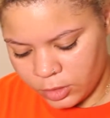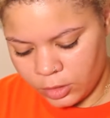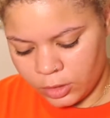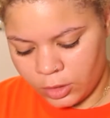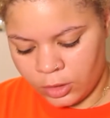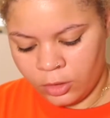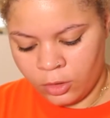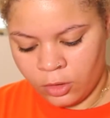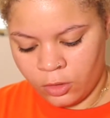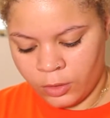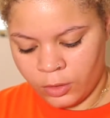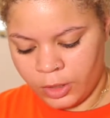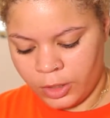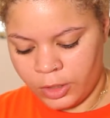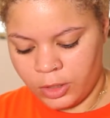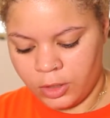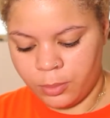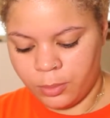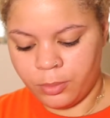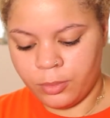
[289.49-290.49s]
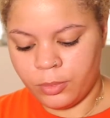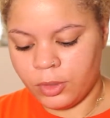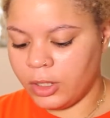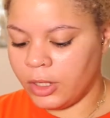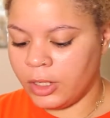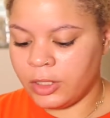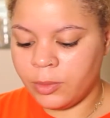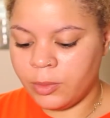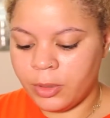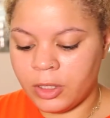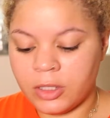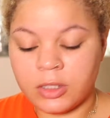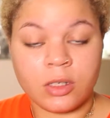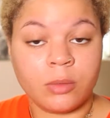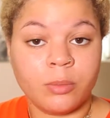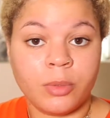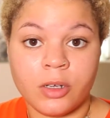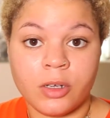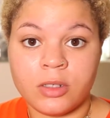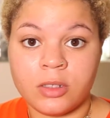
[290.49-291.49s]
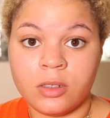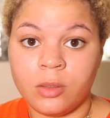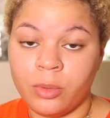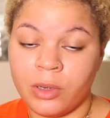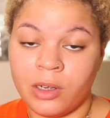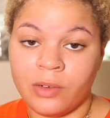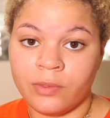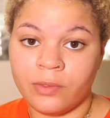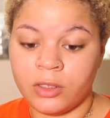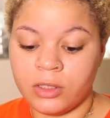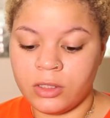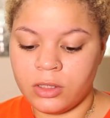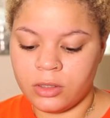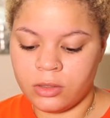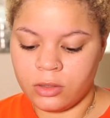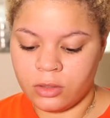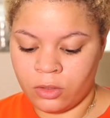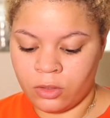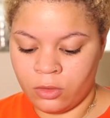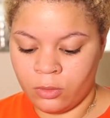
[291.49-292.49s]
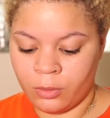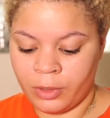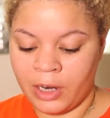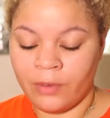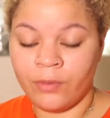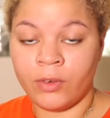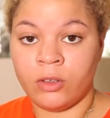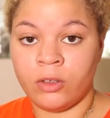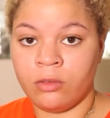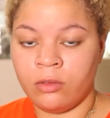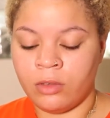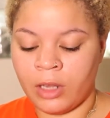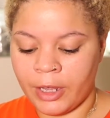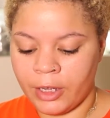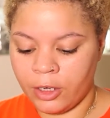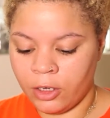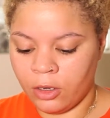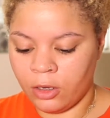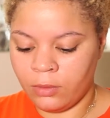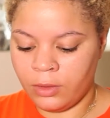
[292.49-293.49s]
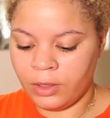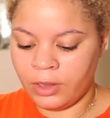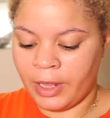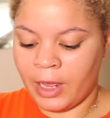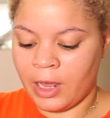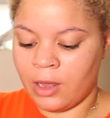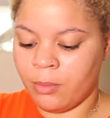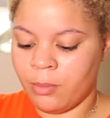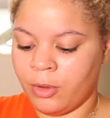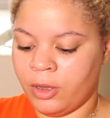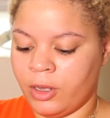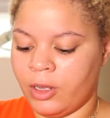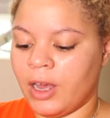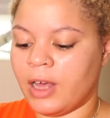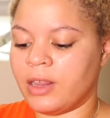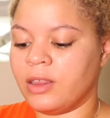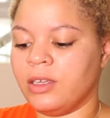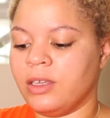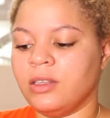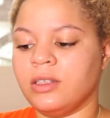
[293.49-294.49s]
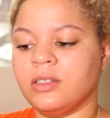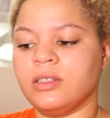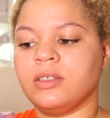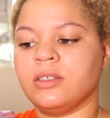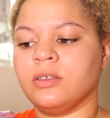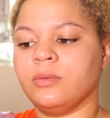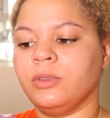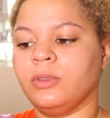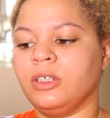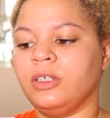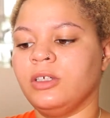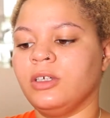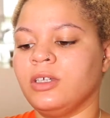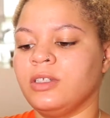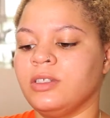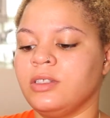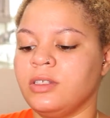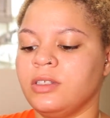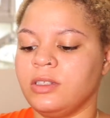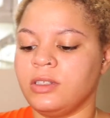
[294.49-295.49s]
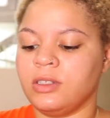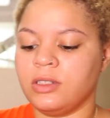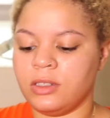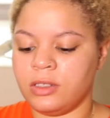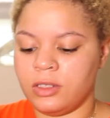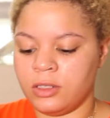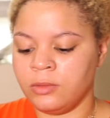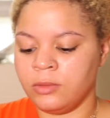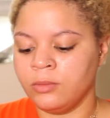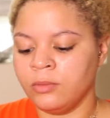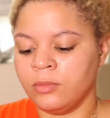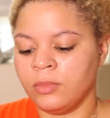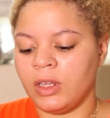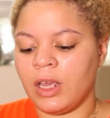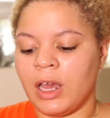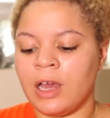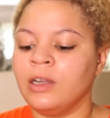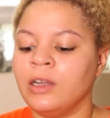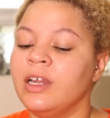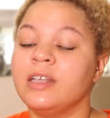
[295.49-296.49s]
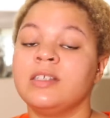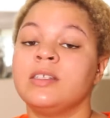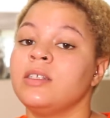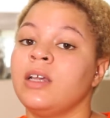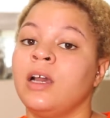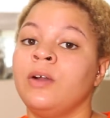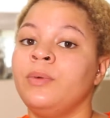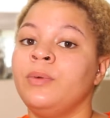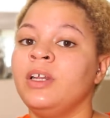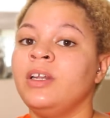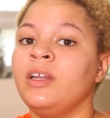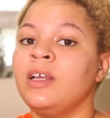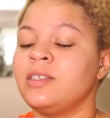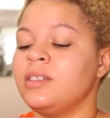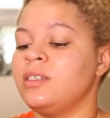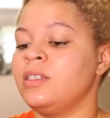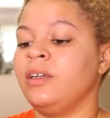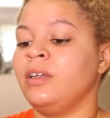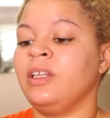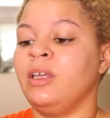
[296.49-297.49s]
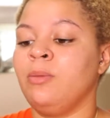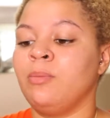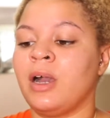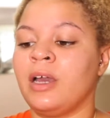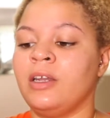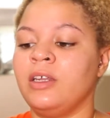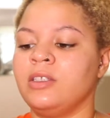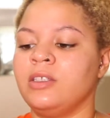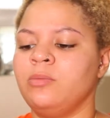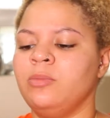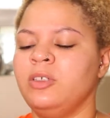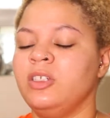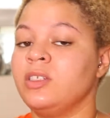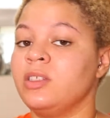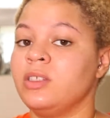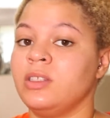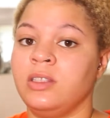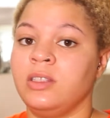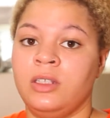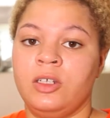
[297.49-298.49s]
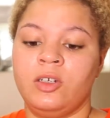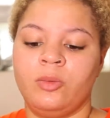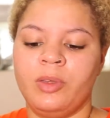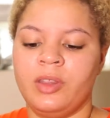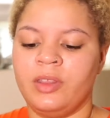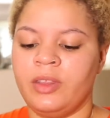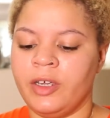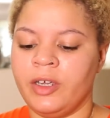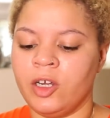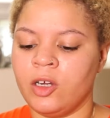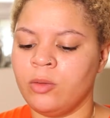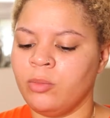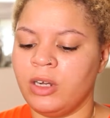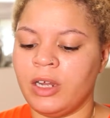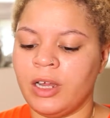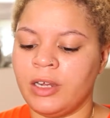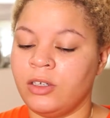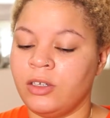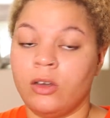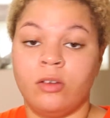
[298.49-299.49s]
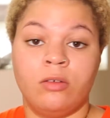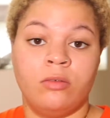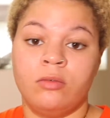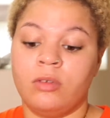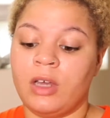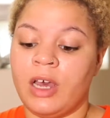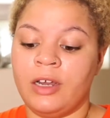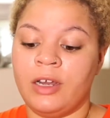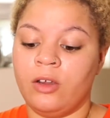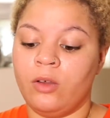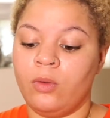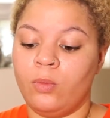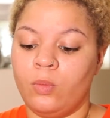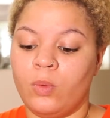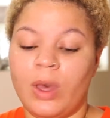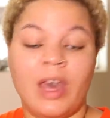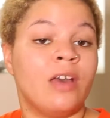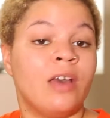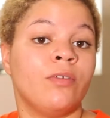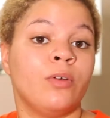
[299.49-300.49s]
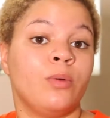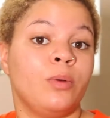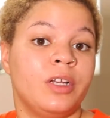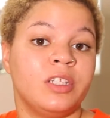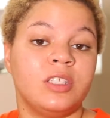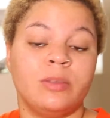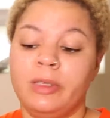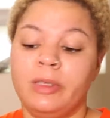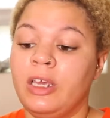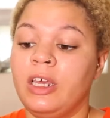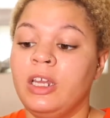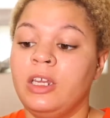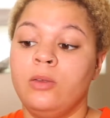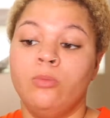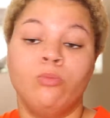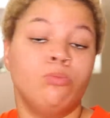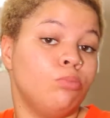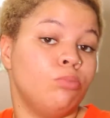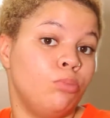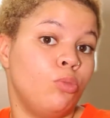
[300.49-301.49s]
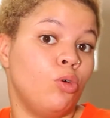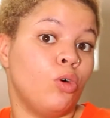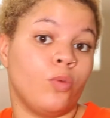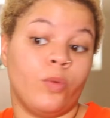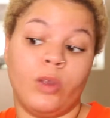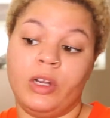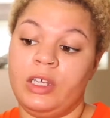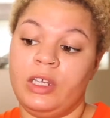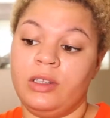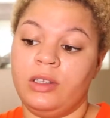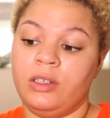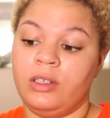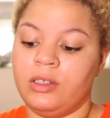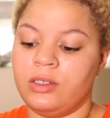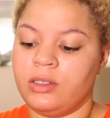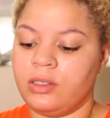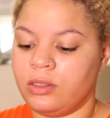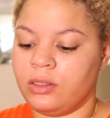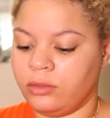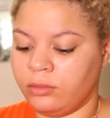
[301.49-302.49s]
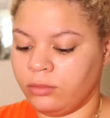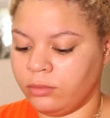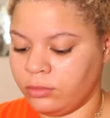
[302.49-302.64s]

You know, it depends on personal preference, so whatever you like, go with that, but I think this is a really good consistency. I wouldn't necessarily mind it to be just a little bit thicker, but I don't ever want it to be any more runny than this.